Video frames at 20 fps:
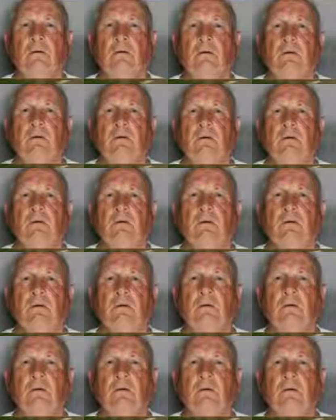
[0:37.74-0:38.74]

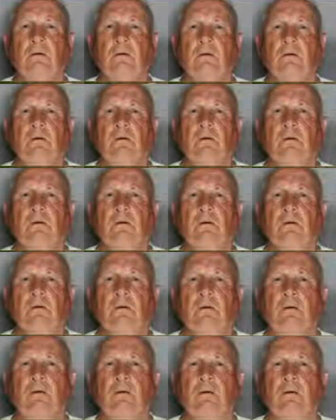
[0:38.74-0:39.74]

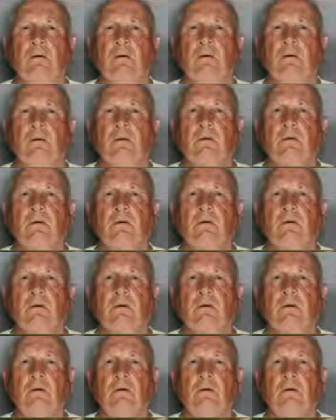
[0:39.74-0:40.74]

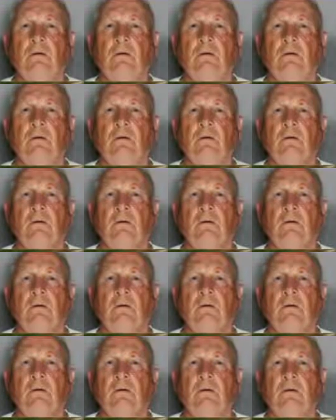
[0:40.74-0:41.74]

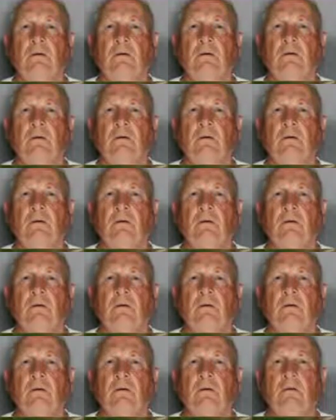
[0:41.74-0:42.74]

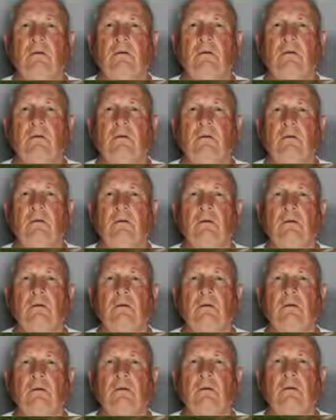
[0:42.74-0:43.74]

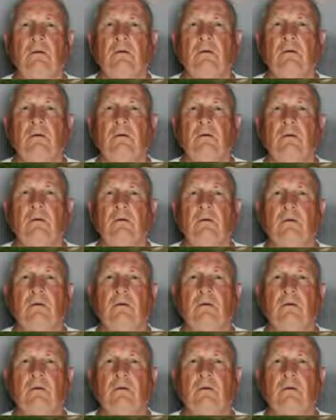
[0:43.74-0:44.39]
No words are spoken by the person on screen.